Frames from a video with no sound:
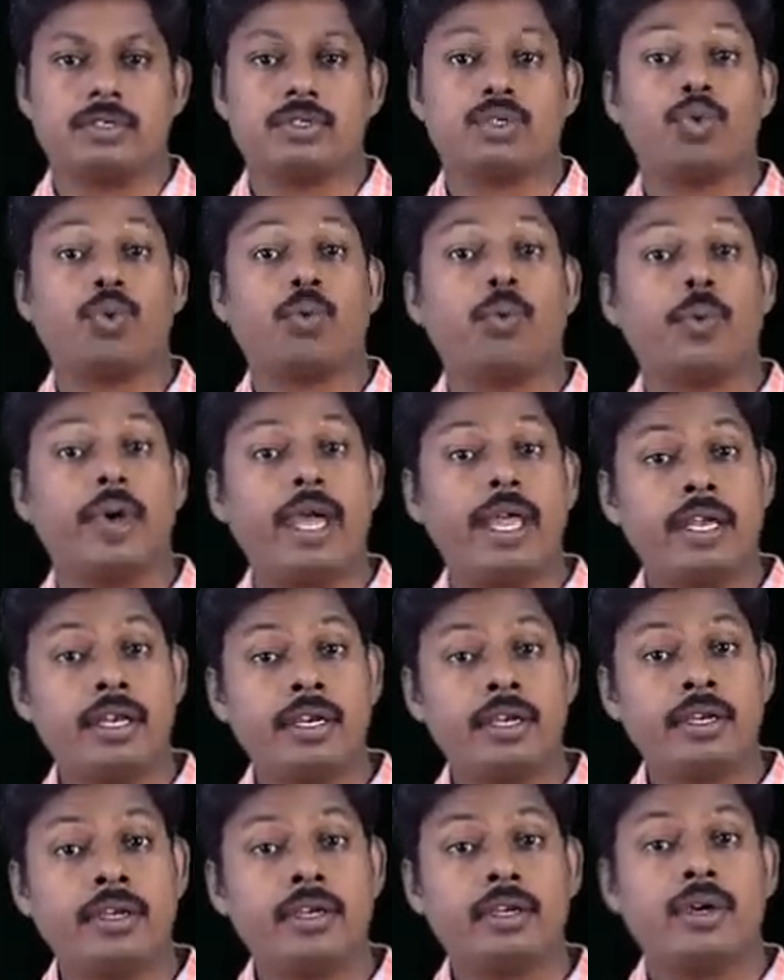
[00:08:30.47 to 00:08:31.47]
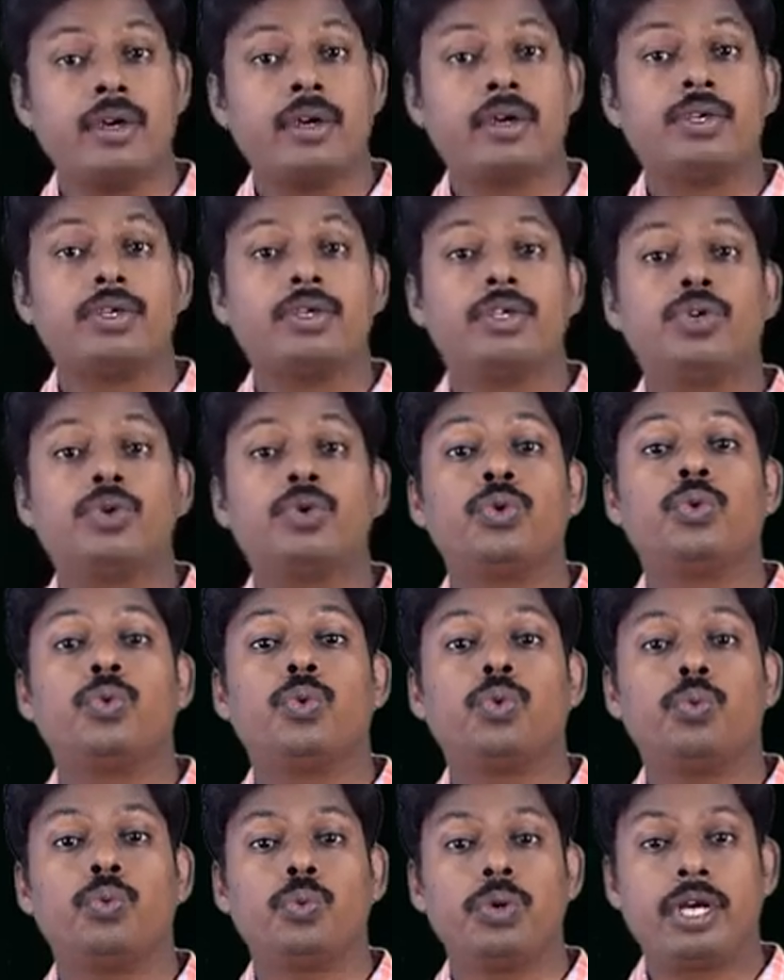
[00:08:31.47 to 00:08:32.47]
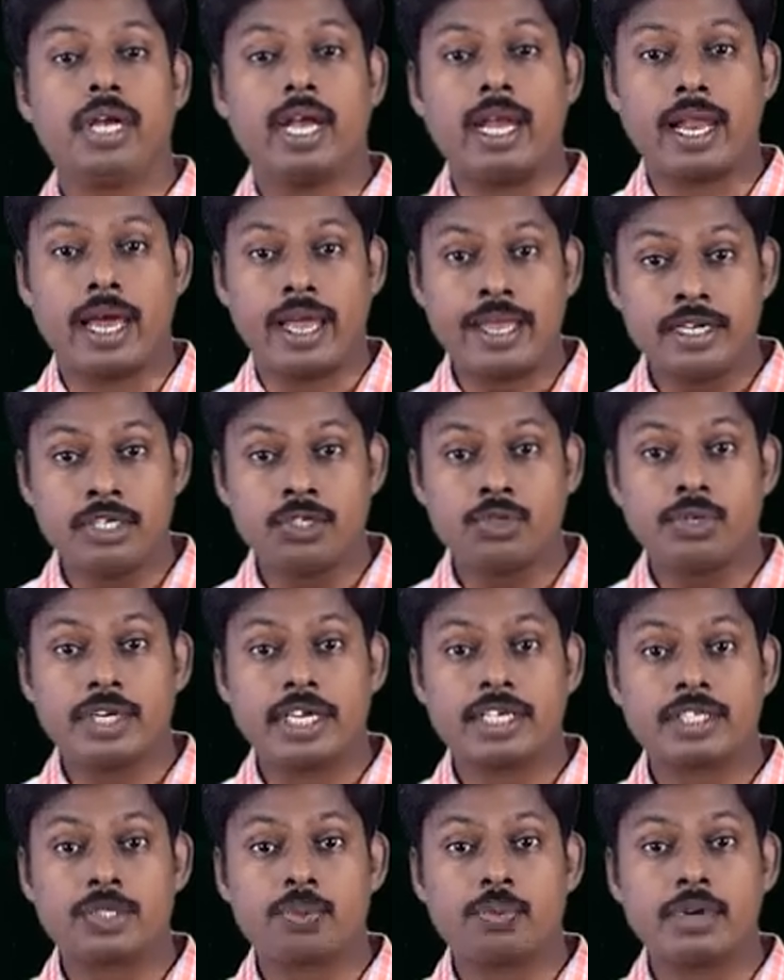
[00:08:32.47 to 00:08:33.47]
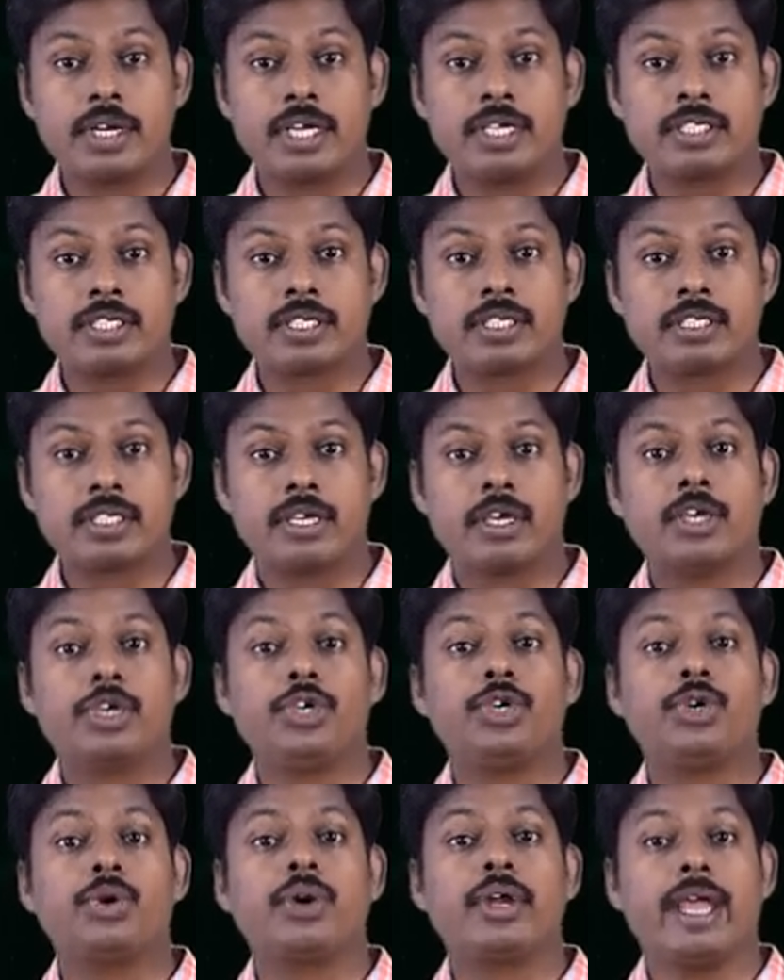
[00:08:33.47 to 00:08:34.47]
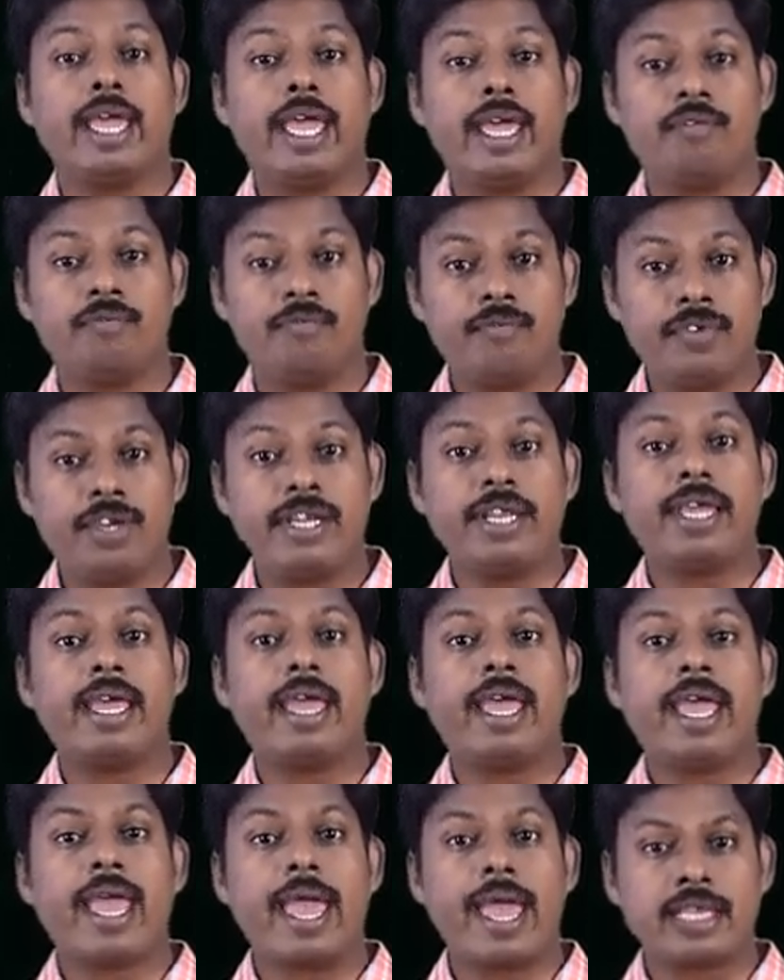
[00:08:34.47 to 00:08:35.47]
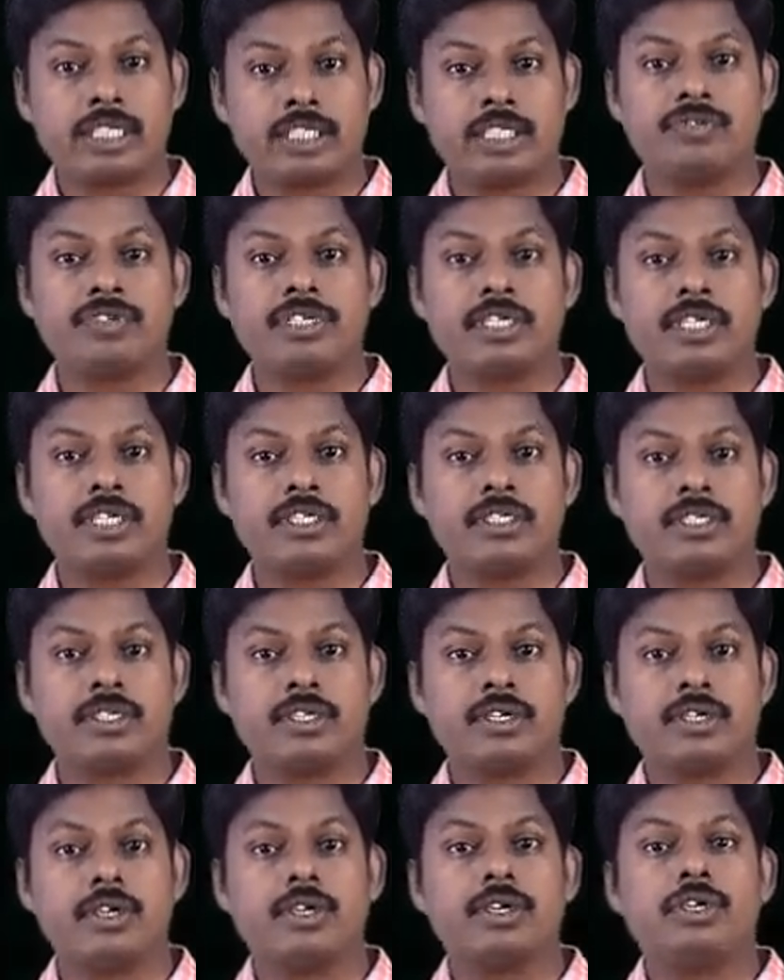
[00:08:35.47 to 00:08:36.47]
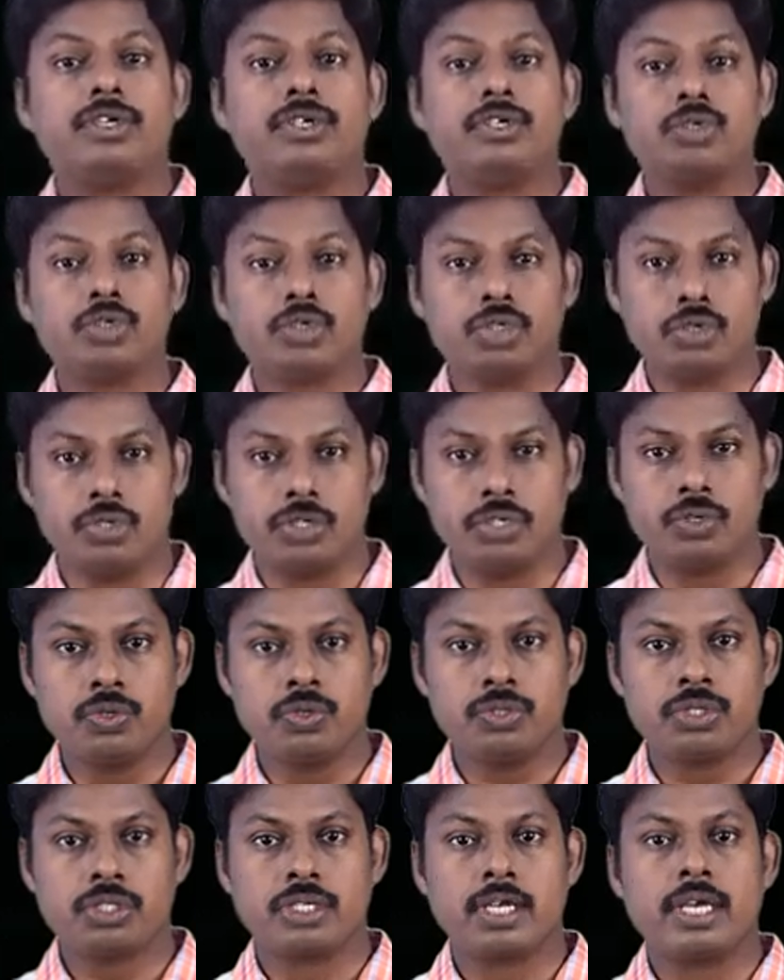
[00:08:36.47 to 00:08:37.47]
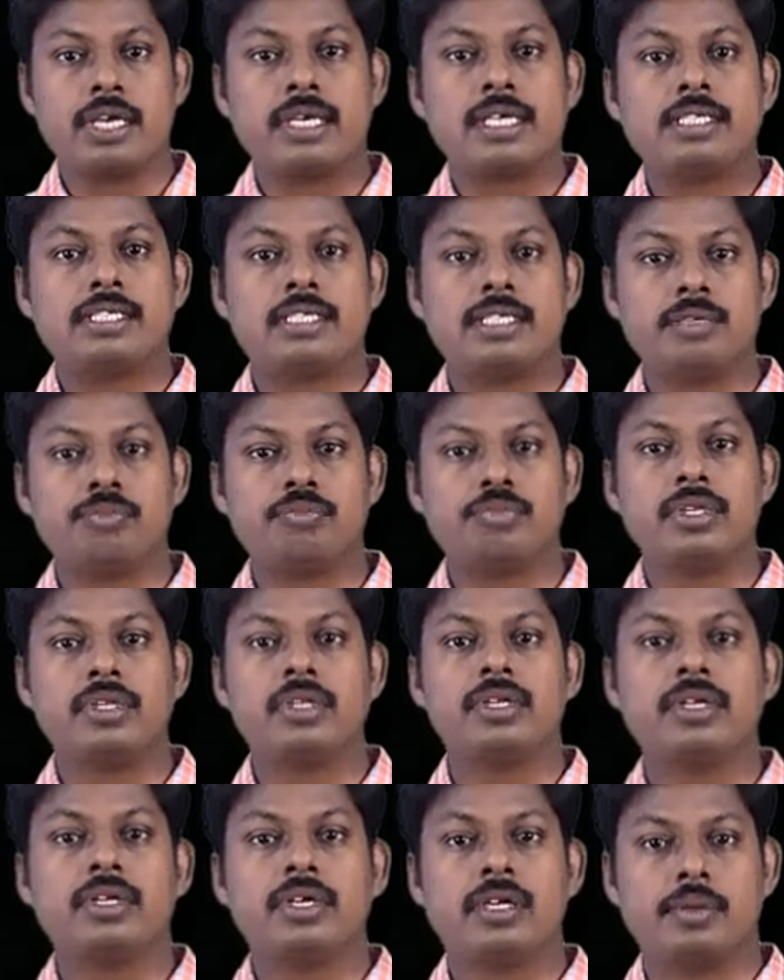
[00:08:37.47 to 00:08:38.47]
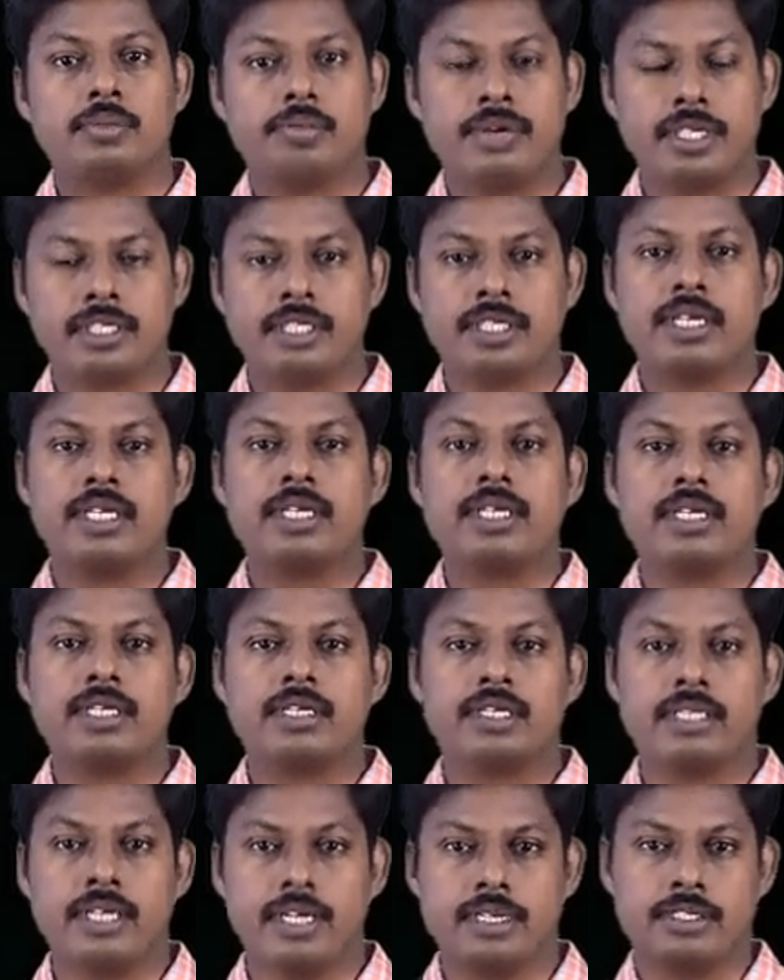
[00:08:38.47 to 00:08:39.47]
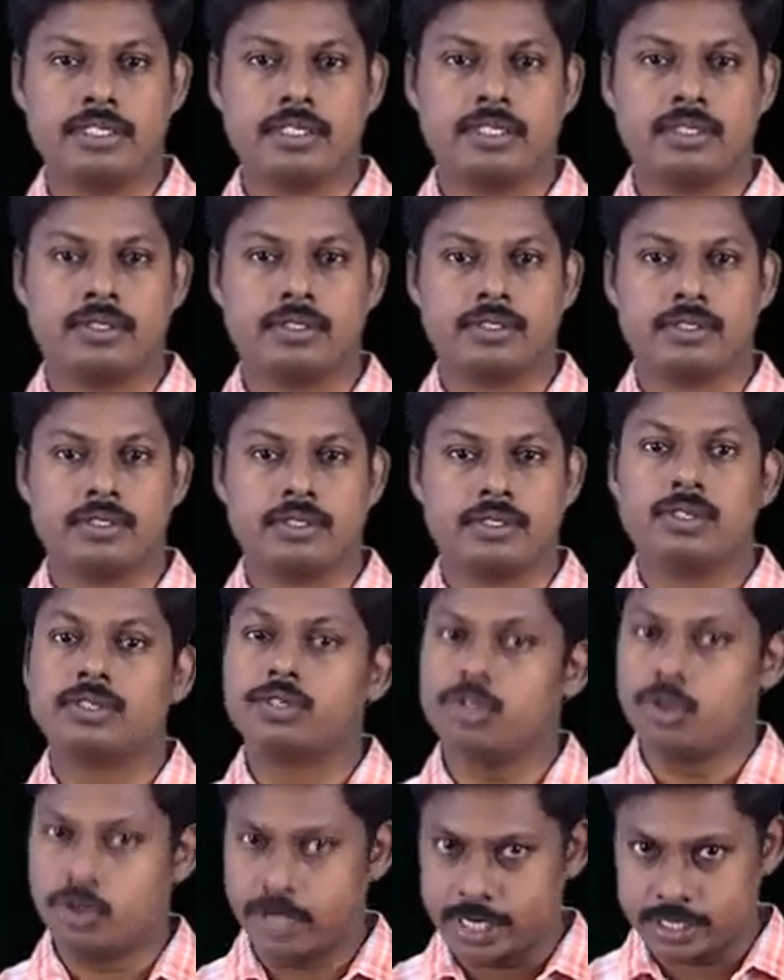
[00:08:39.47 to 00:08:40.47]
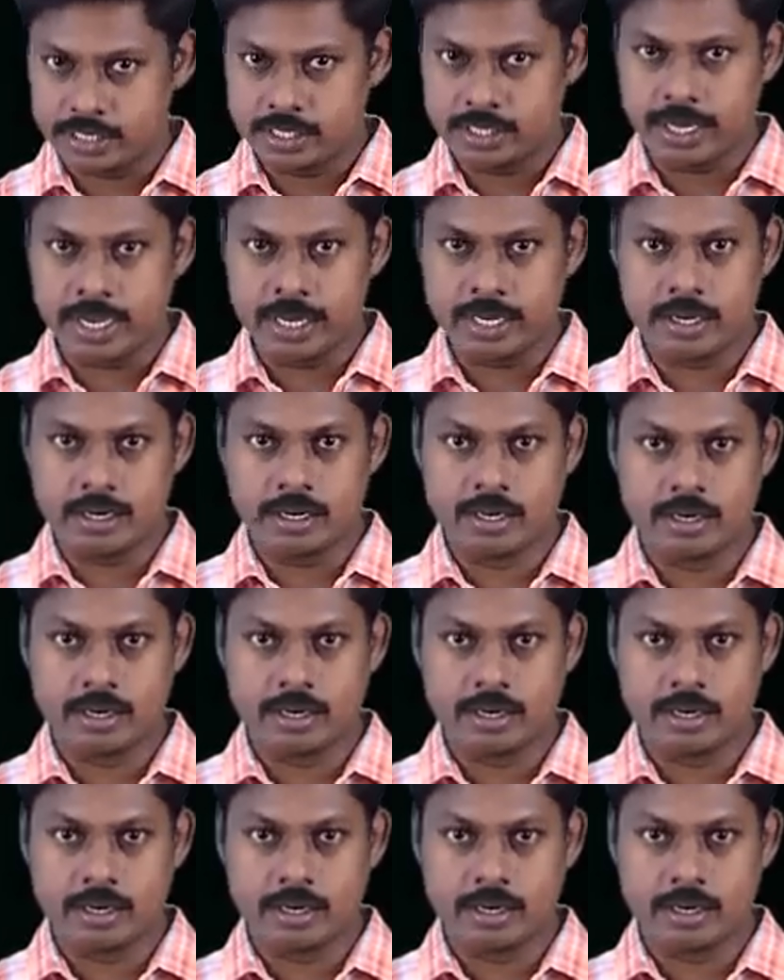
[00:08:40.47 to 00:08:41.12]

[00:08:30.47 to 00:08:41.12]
So when you would like to express your everyday activities, you should use simple present tense. You understand?